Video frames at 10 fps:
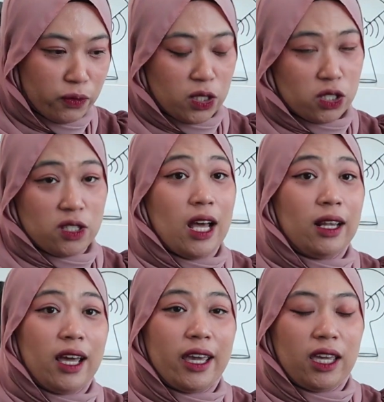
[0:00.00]
features that
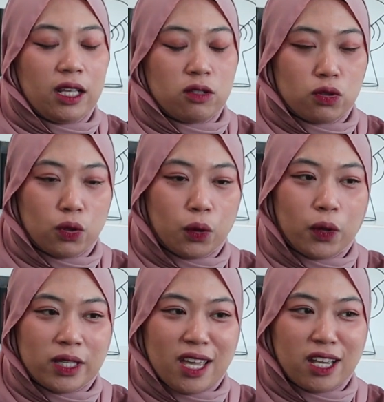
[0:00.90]
I like in
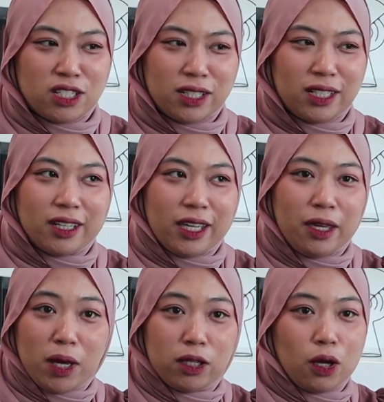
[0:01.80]
Zoho is actually the
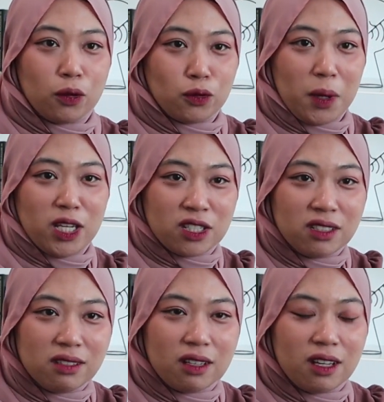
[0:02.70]
email
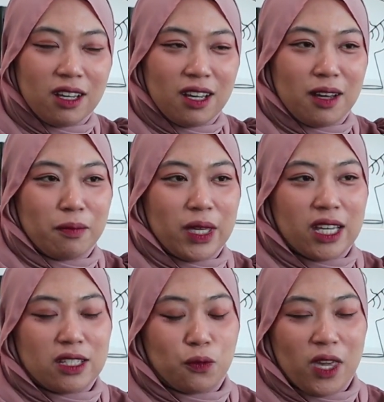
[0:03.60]
automation,
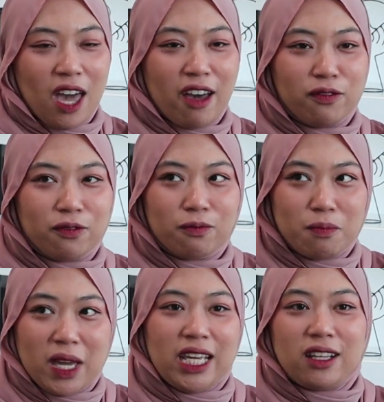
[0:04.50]
because we have
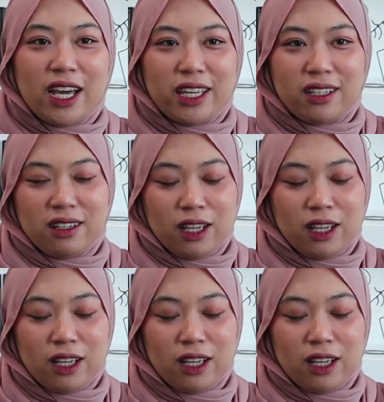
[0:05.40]
many clients,